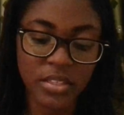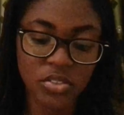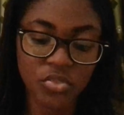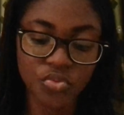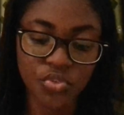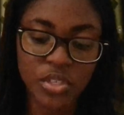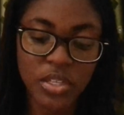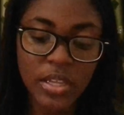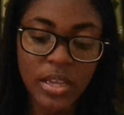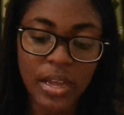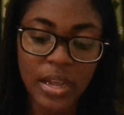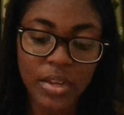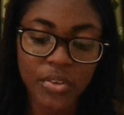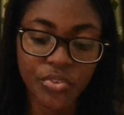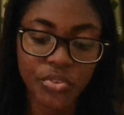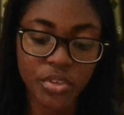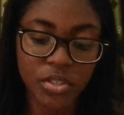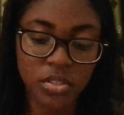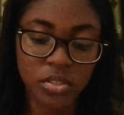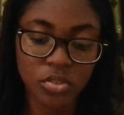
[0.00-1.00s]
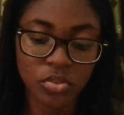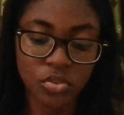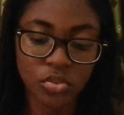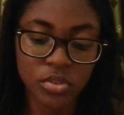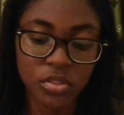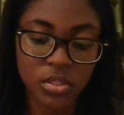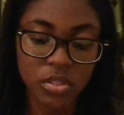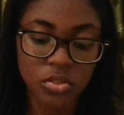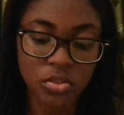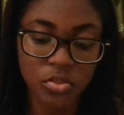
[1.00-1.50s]
it's really hard creating
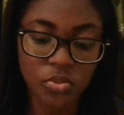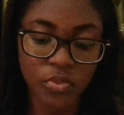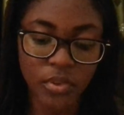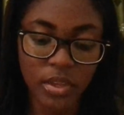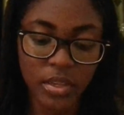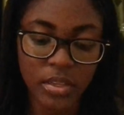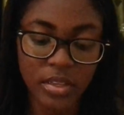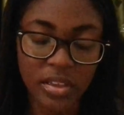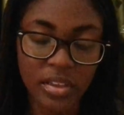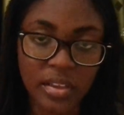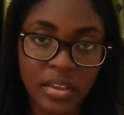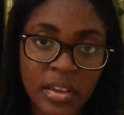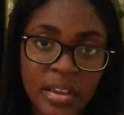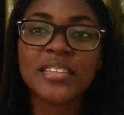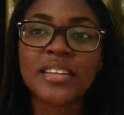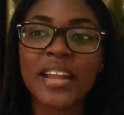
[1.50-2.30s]
content over here.